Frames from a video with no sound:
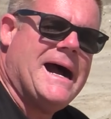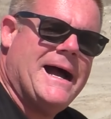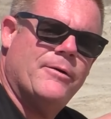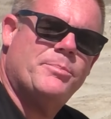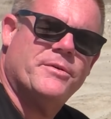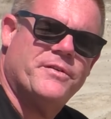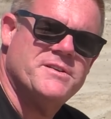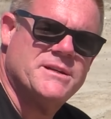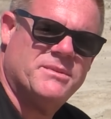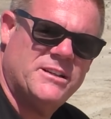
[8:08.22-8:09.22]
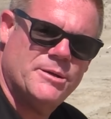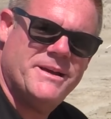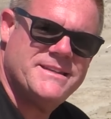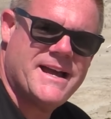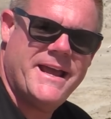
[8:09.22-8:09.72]
I would prefer something a little
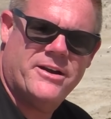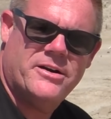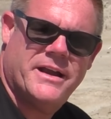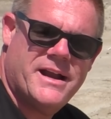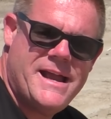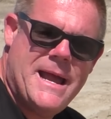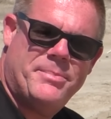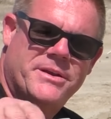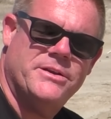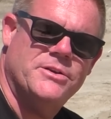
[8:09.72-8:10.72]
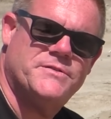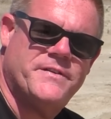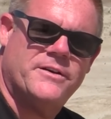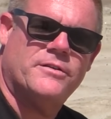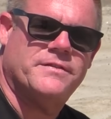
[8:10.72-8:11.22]
bit tighter, and I happen to use
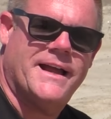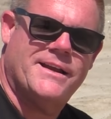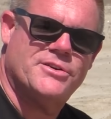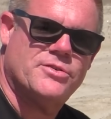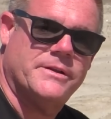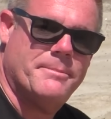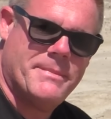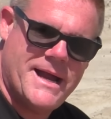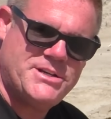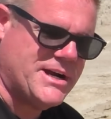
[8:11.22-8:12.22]
Federal Flight Control in my